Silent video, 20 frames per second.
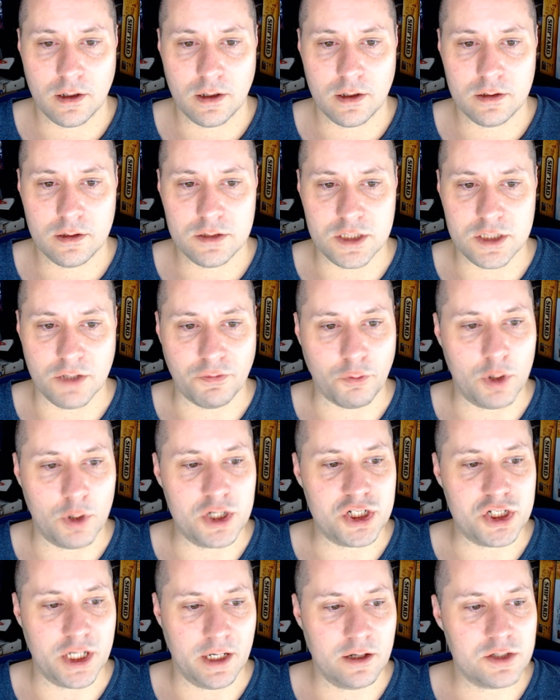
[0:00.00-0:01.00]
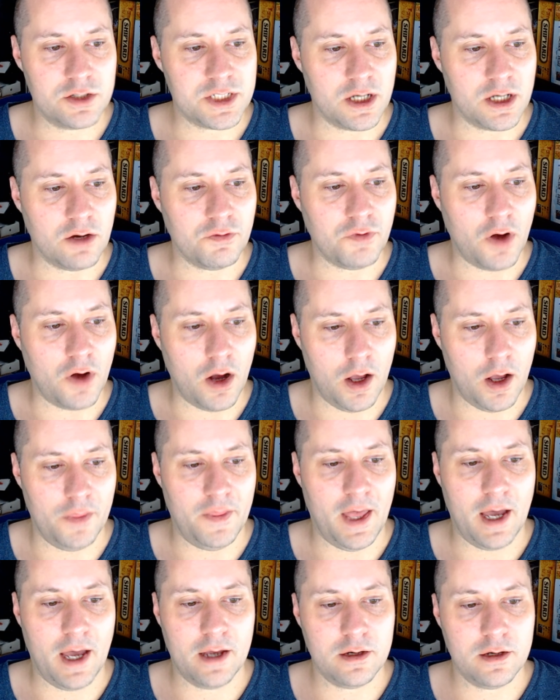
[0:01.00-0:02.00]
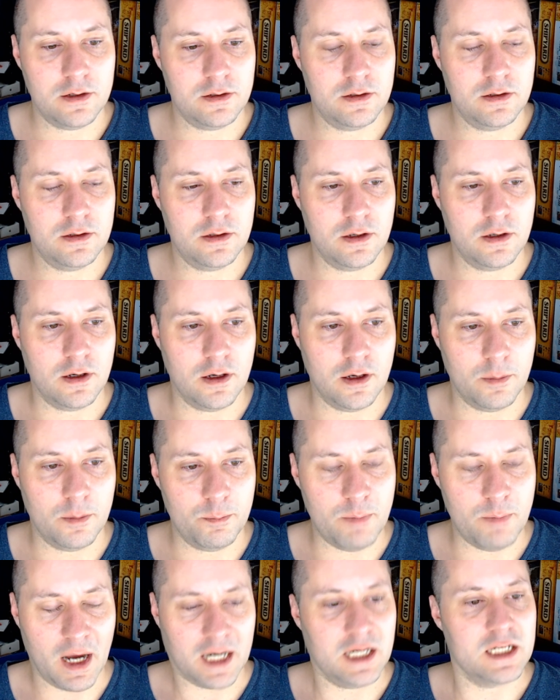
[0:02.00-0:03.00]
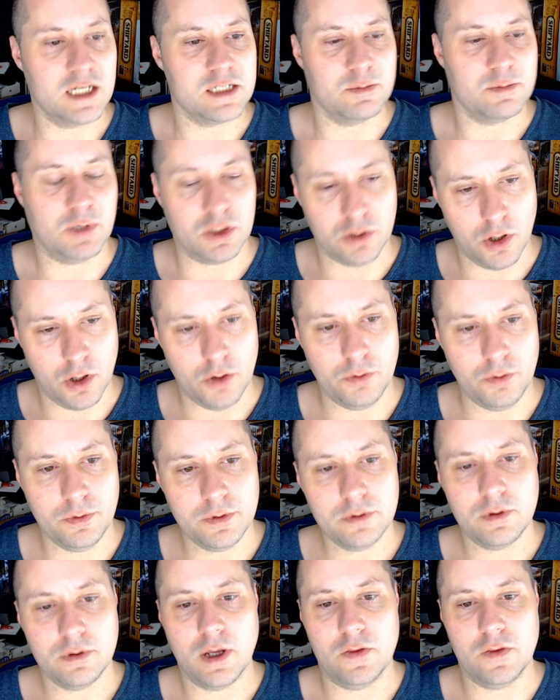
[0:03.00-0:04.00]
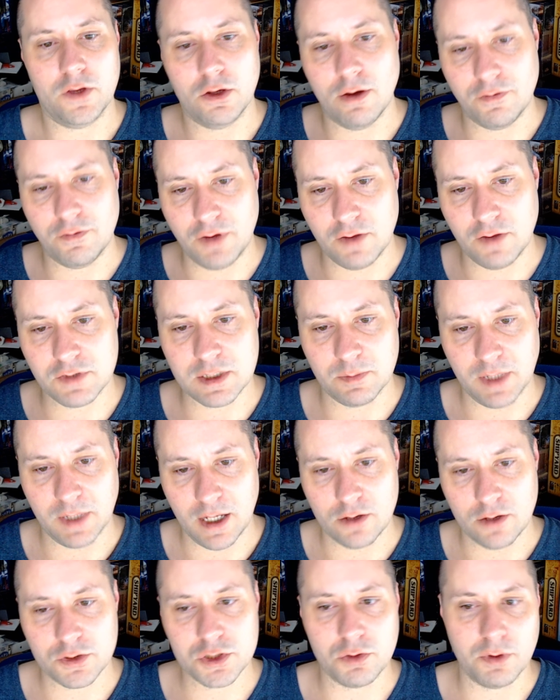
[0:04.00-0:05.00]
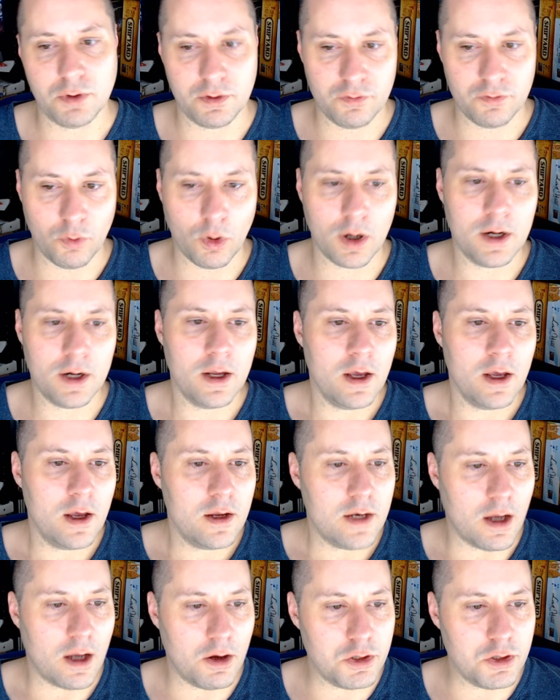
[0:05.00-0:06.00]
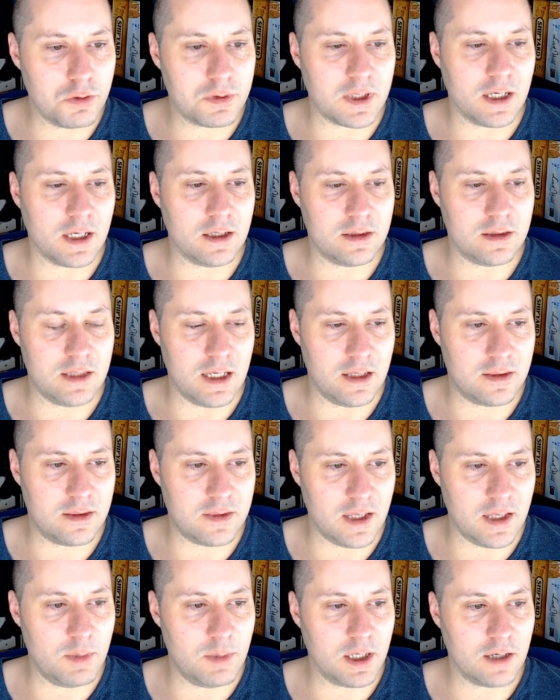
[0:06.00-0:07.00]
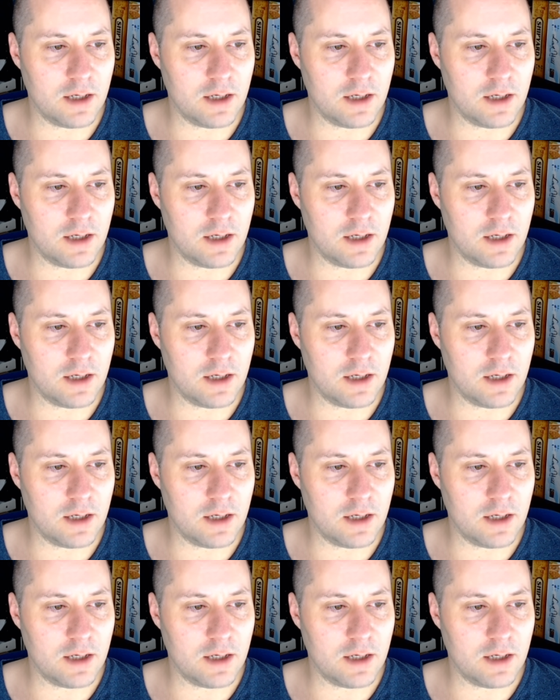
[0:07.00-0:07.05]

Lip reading: differentiate yourself on that mechanism alone. I think you have to have something else going for it. Now, I do think the theming of